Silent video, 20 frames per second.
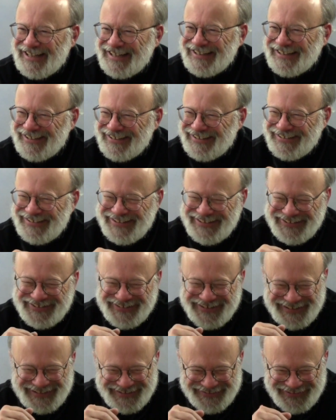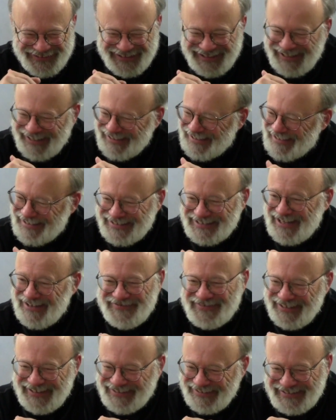I don't know where they got the 7.